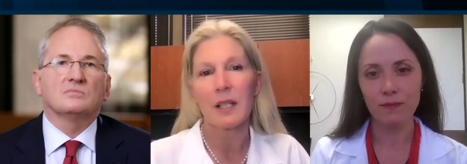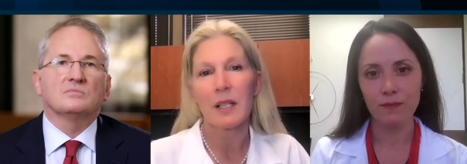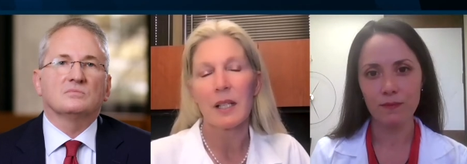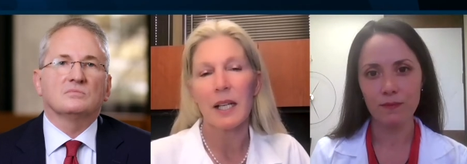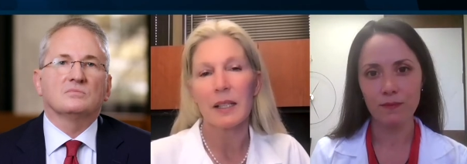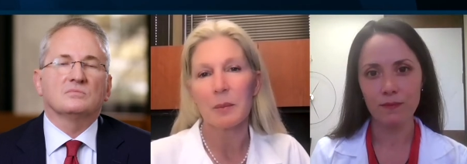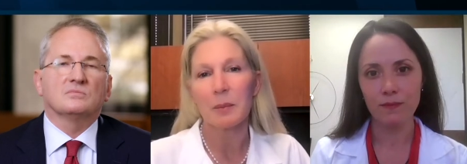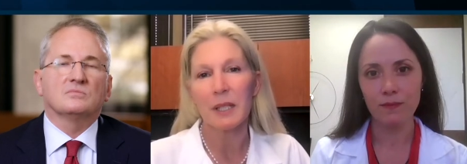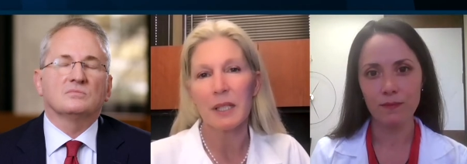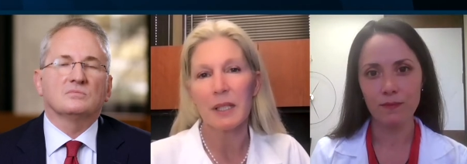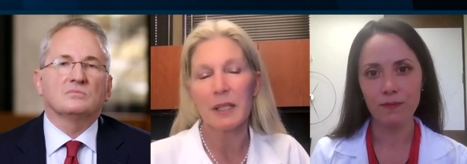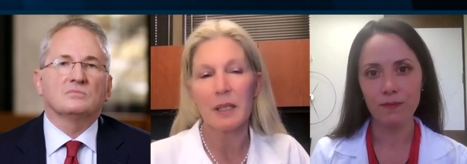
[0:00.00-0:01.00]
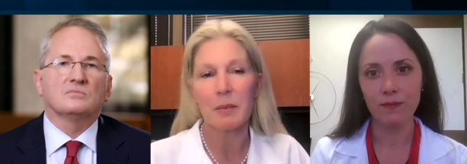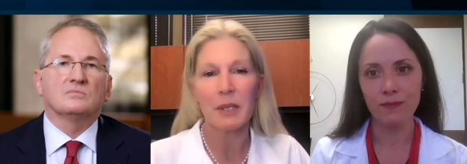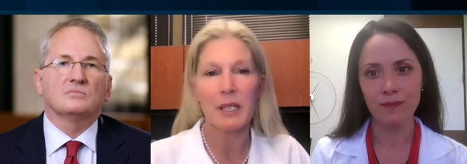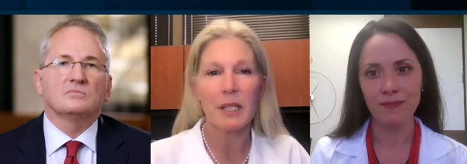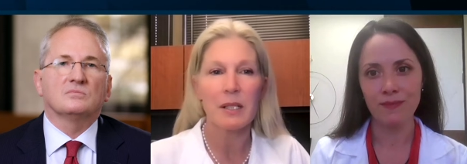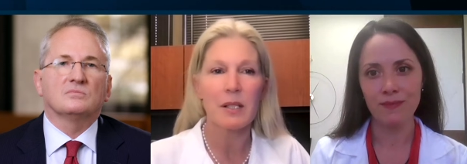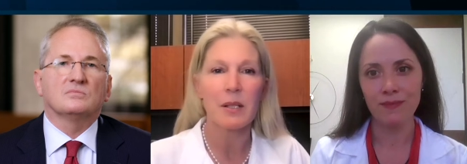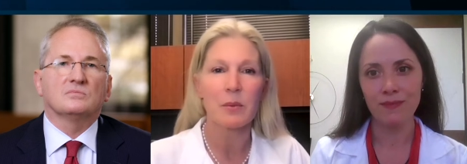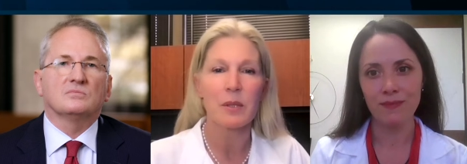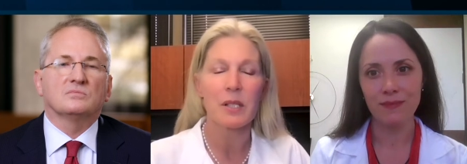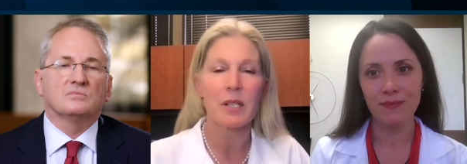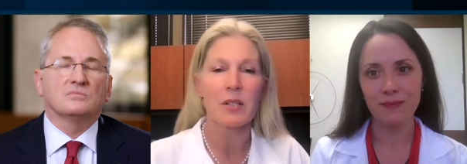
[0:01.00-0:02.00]
Speaker 1: At the beginning, because there
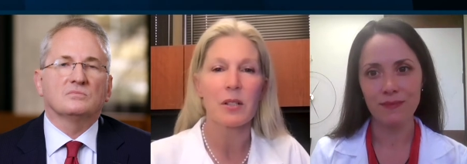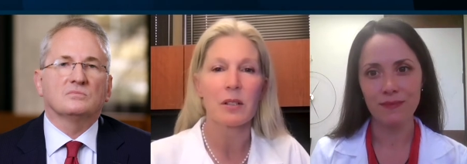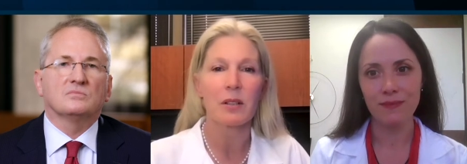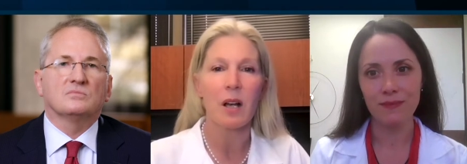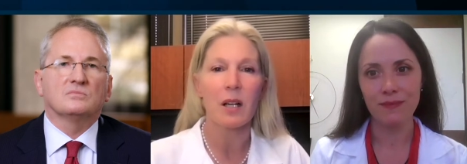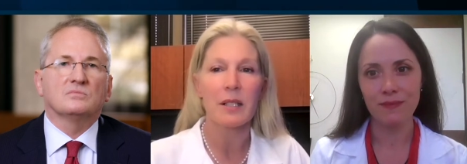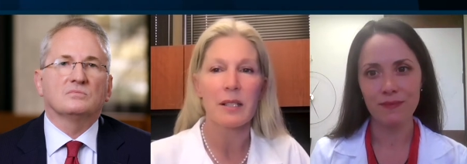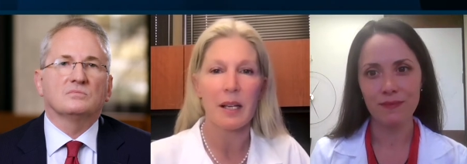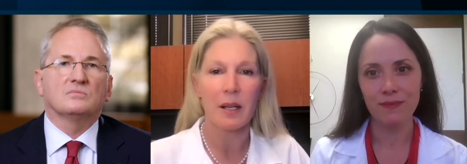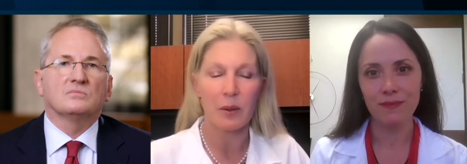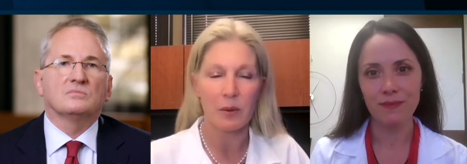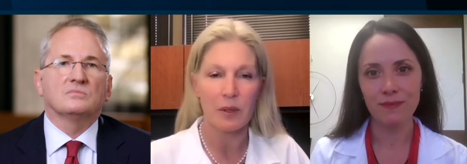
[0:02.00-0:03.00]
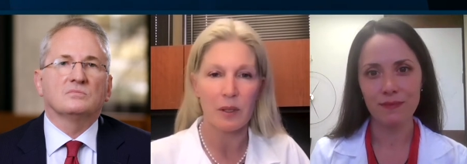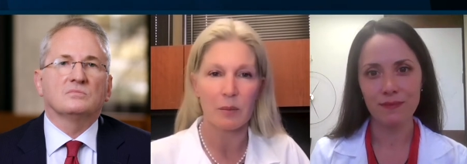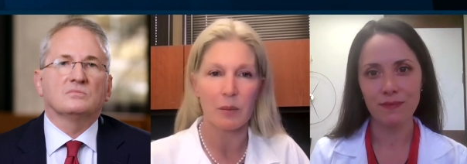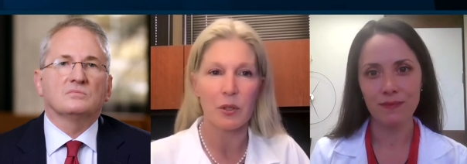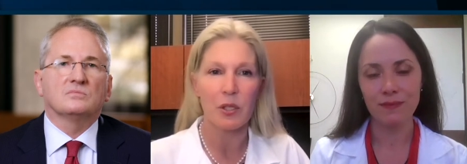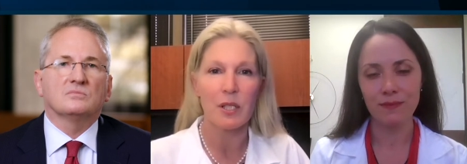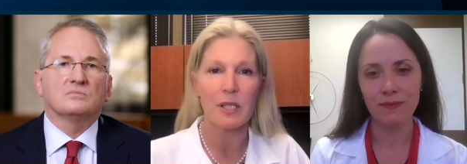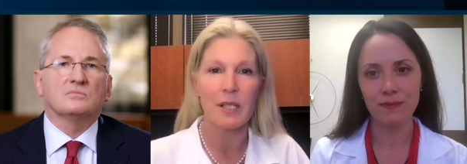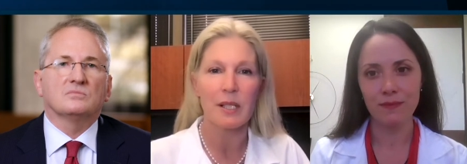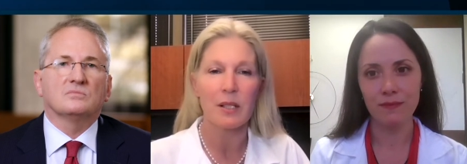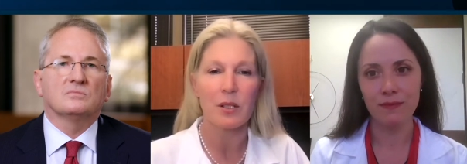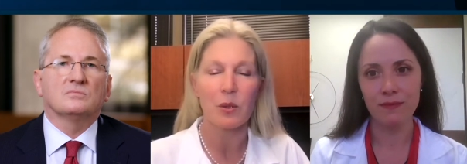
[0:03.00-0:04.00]
was such a lockdown emergency
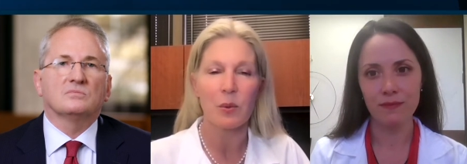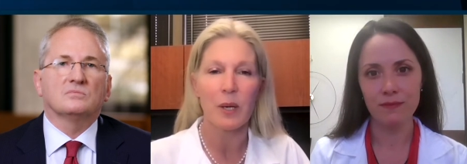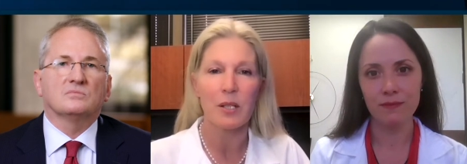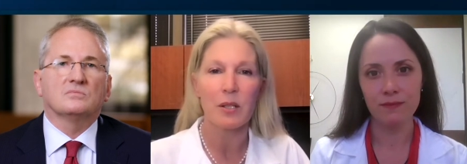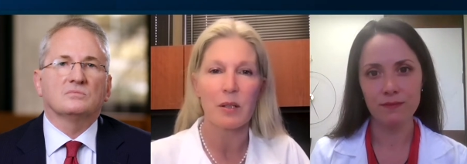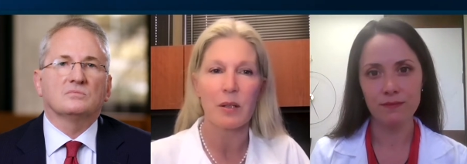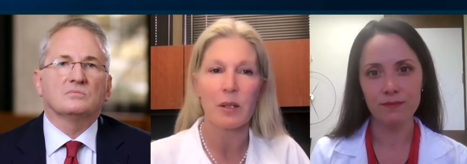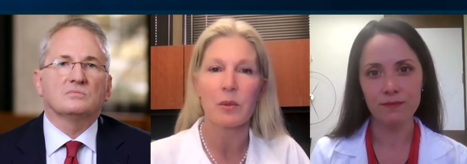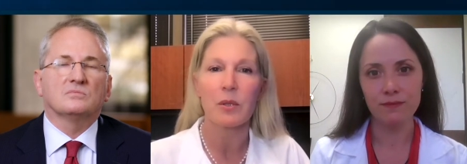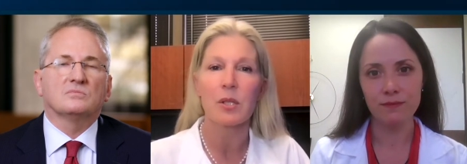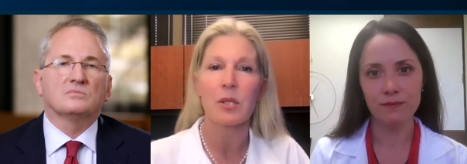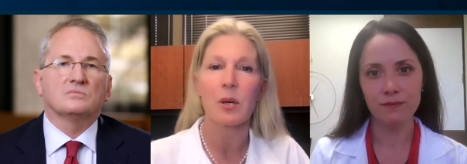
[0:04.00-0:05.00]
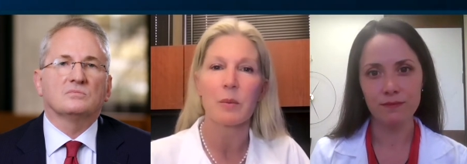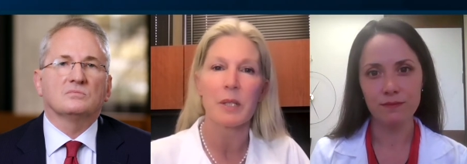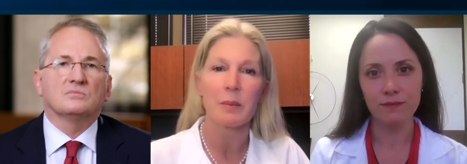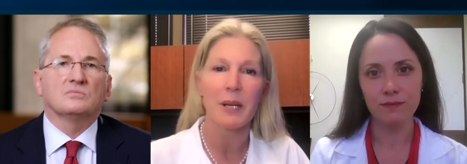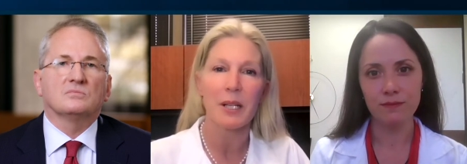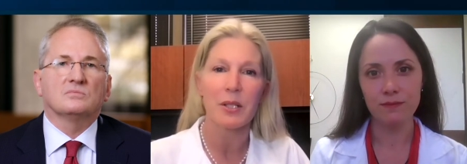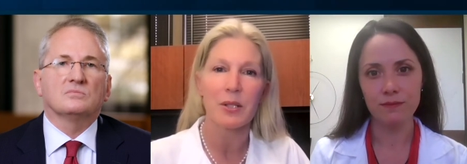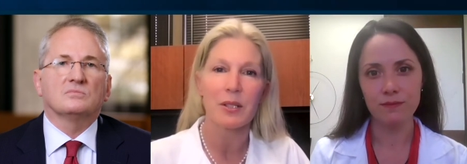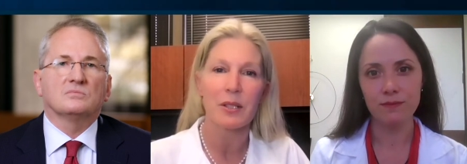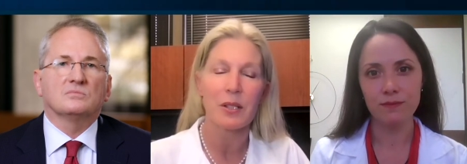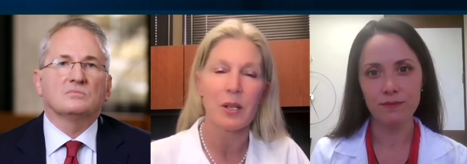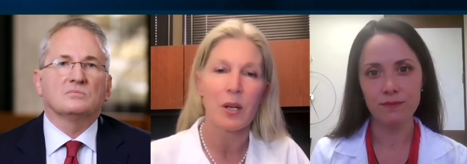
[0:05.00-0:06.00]
situation, there were so many
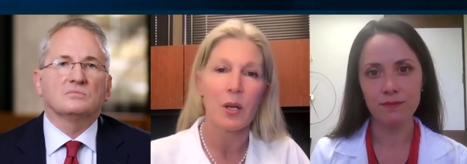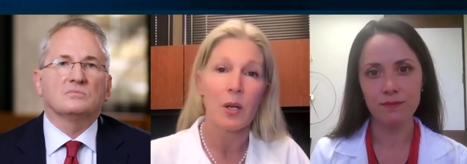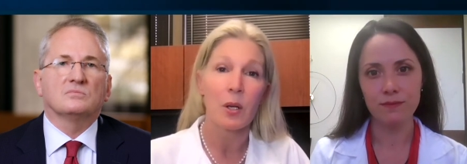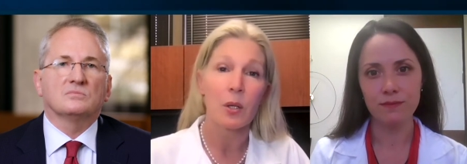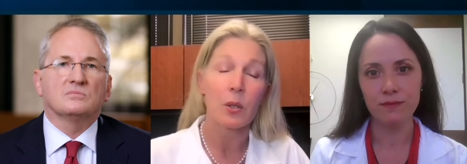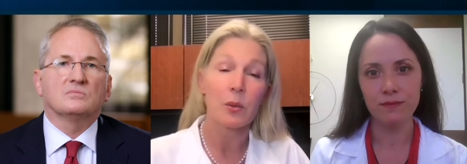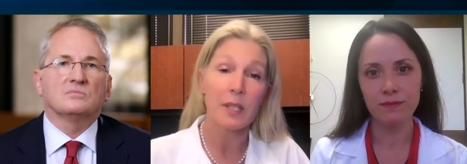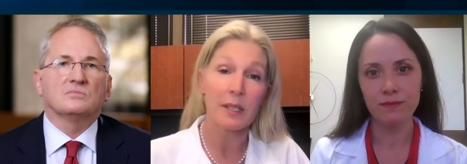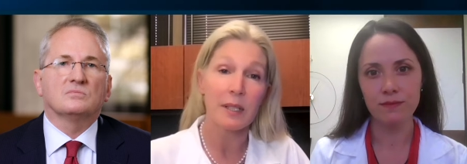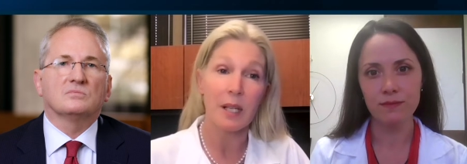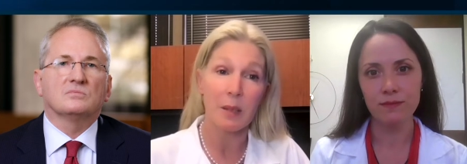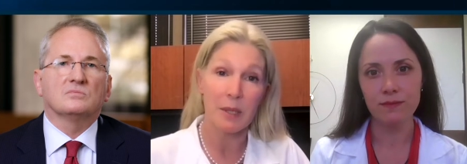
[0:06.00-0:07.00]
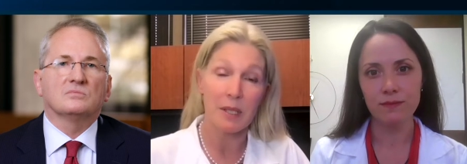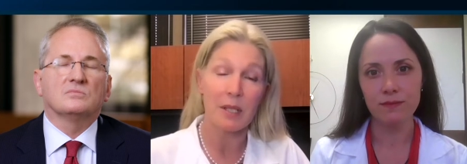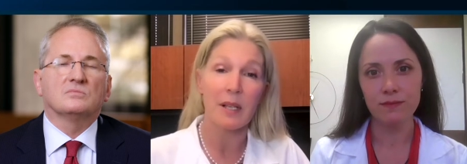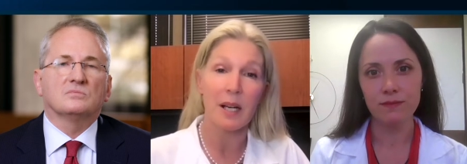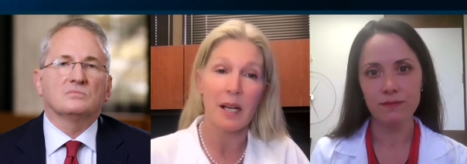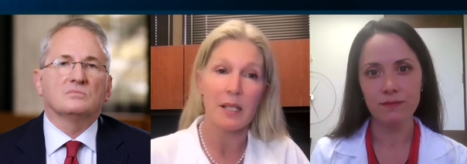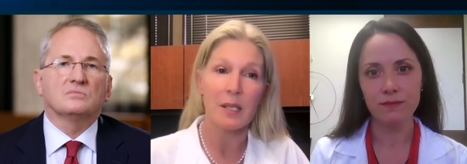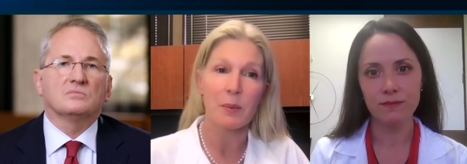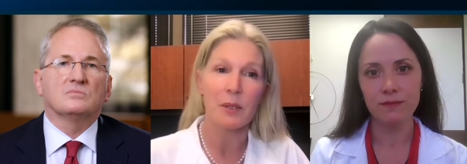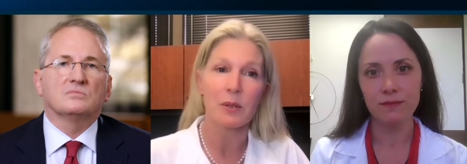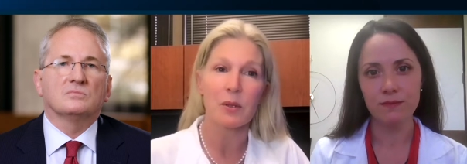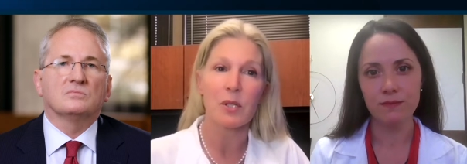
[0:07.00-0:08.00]
patients who didn't come into the
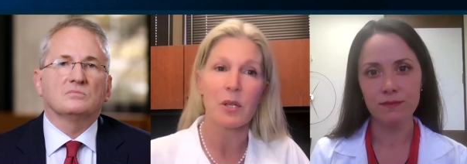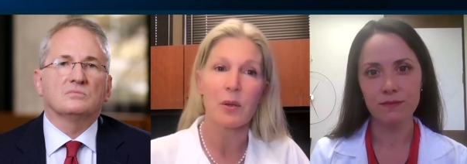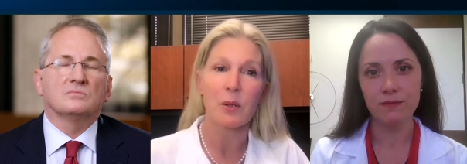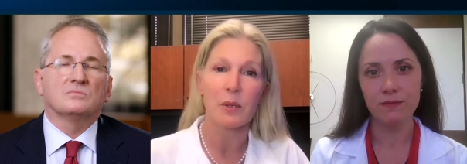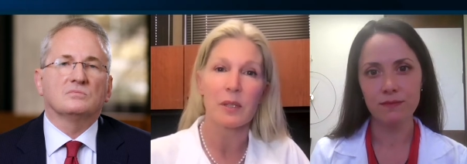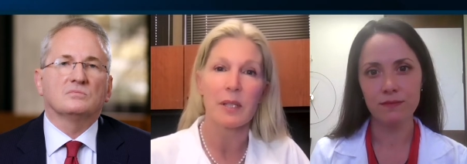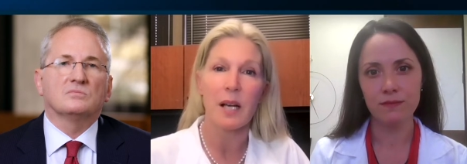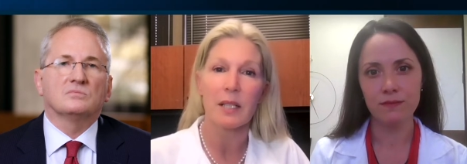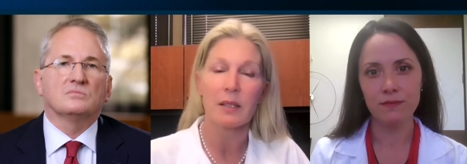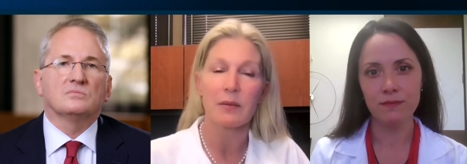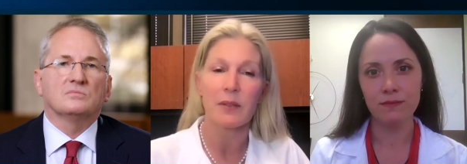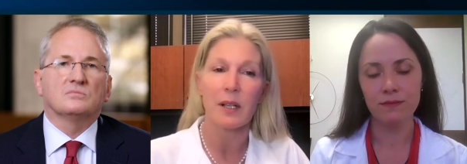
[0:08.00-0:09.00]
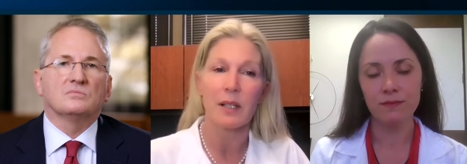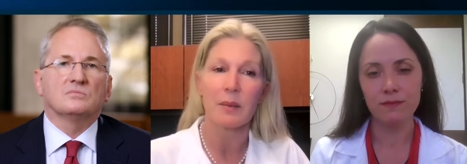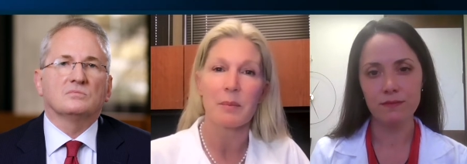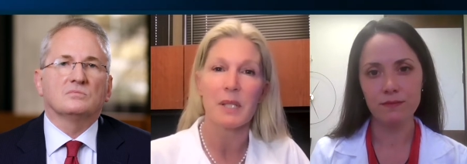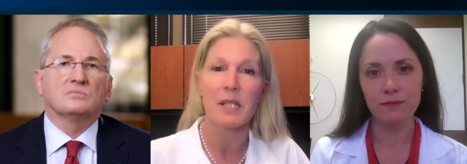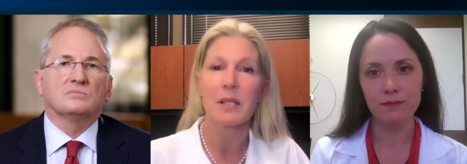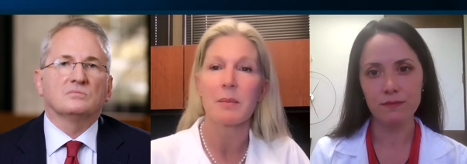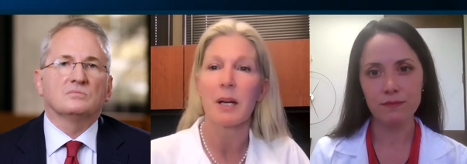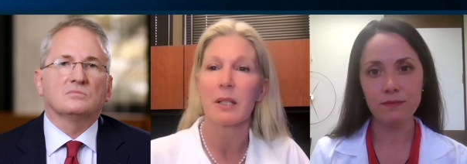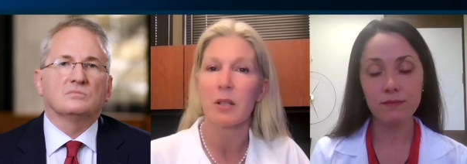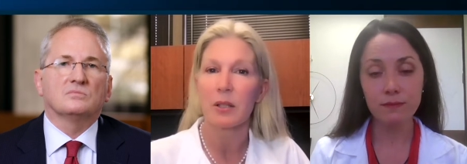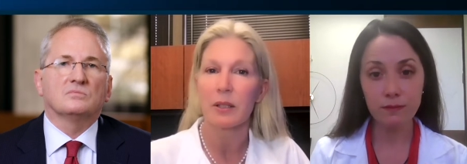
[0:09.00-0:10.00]
hospital. So there were a lot of missed
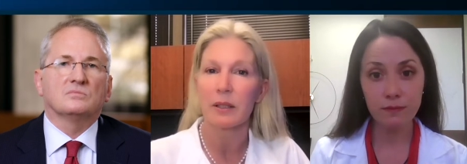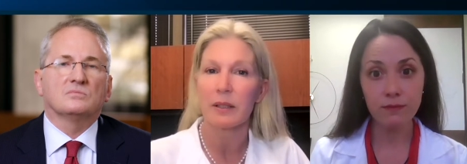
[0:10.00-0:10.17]
myocardial